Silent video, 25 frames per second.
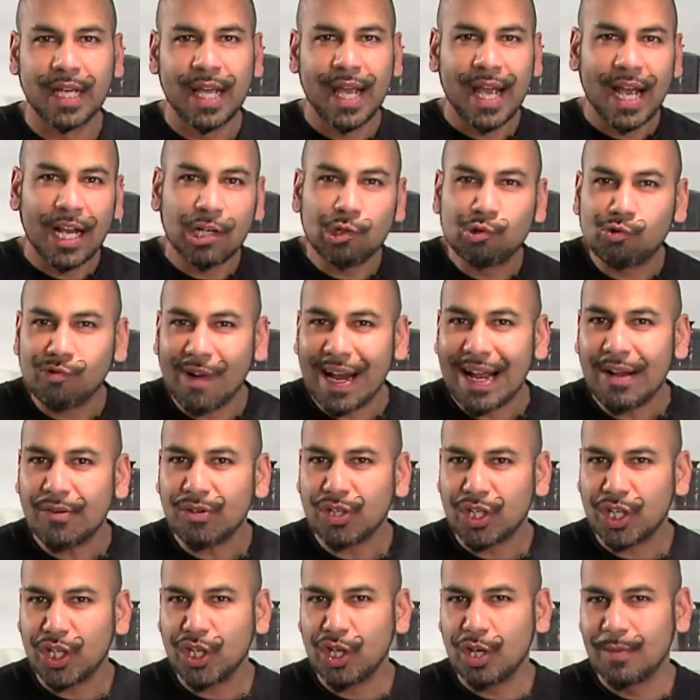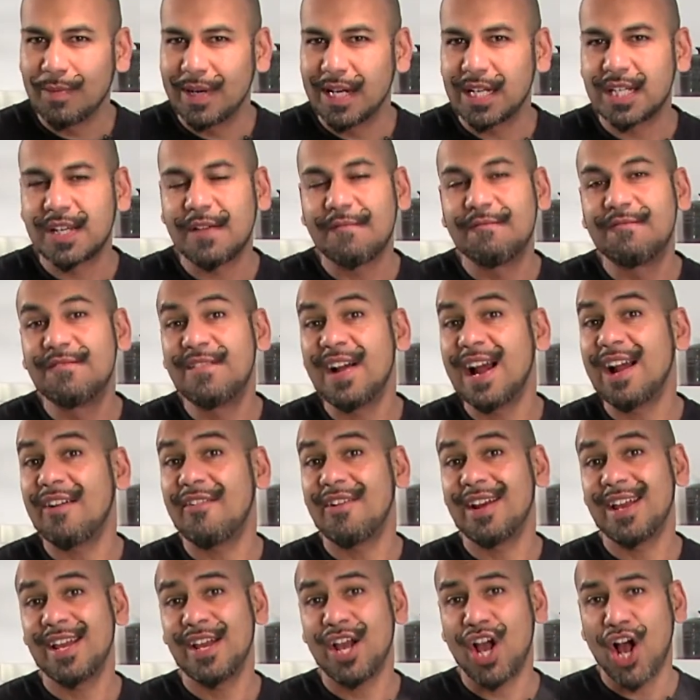And ground cumin is a
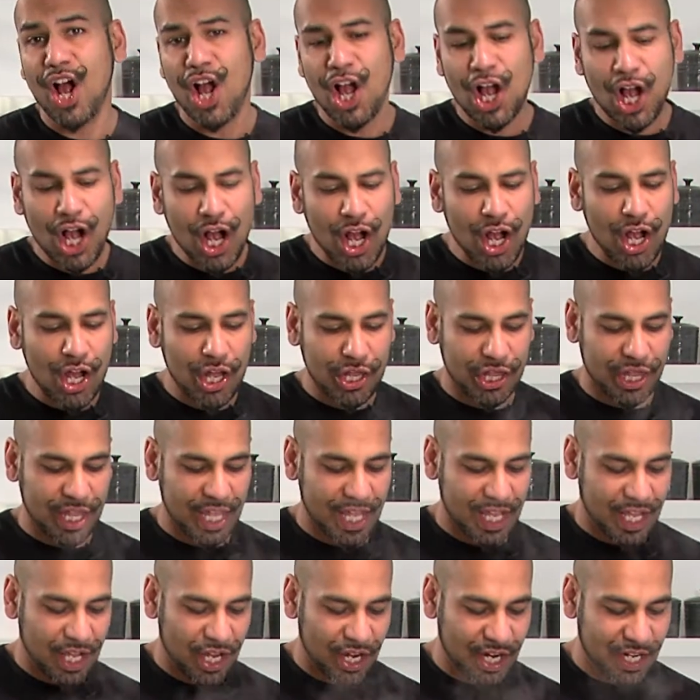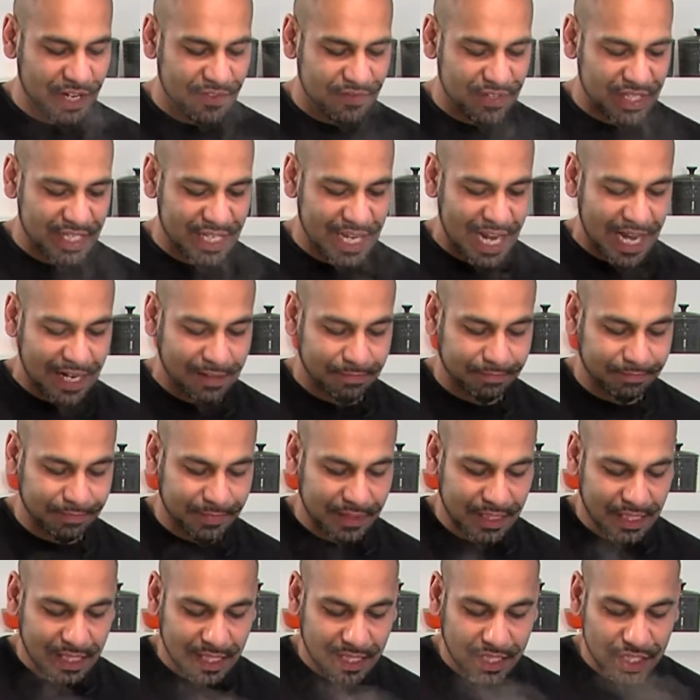very earthy kind of scent
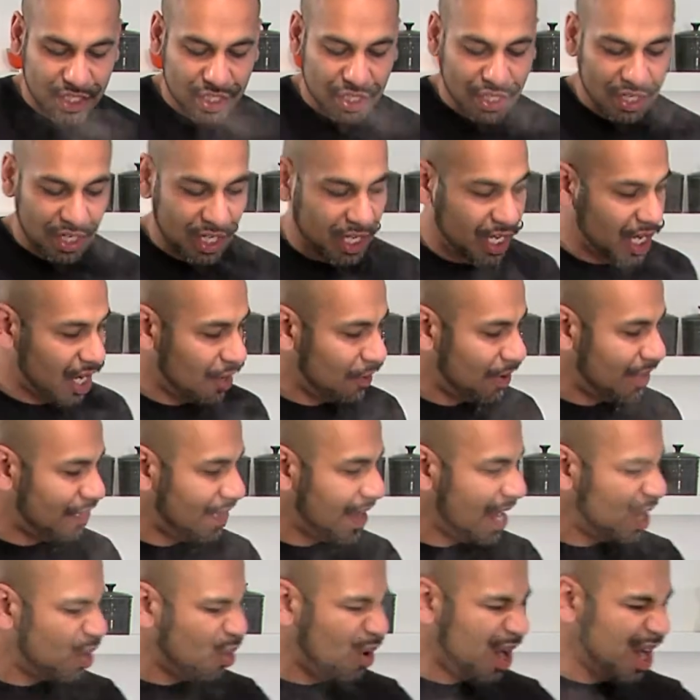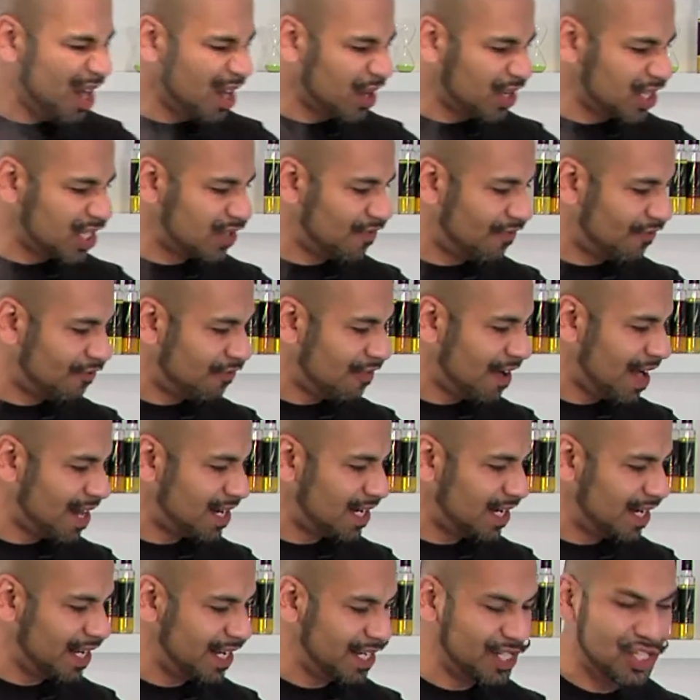that's going to go in there. Quite a nice,
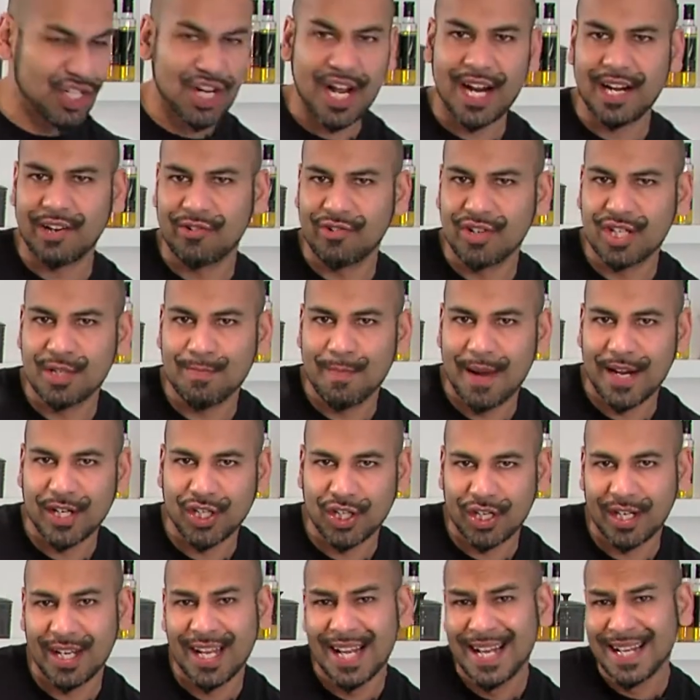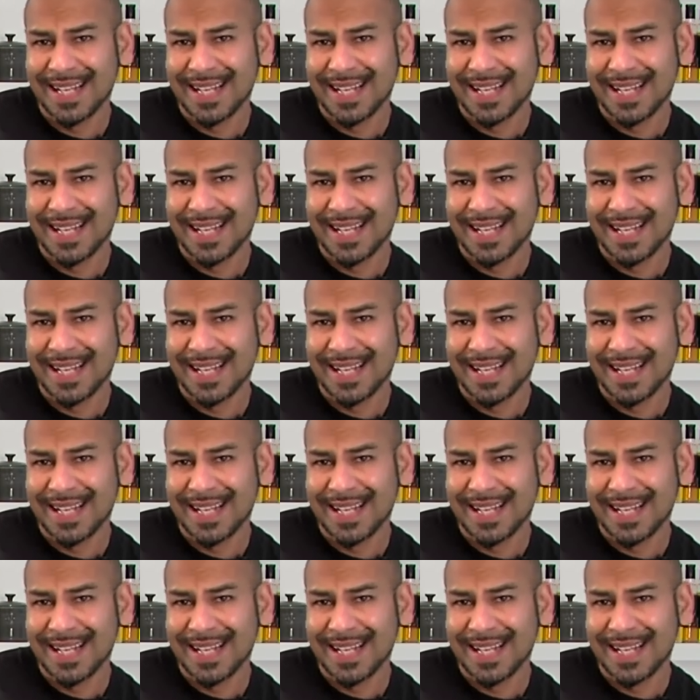friendly, generous measure.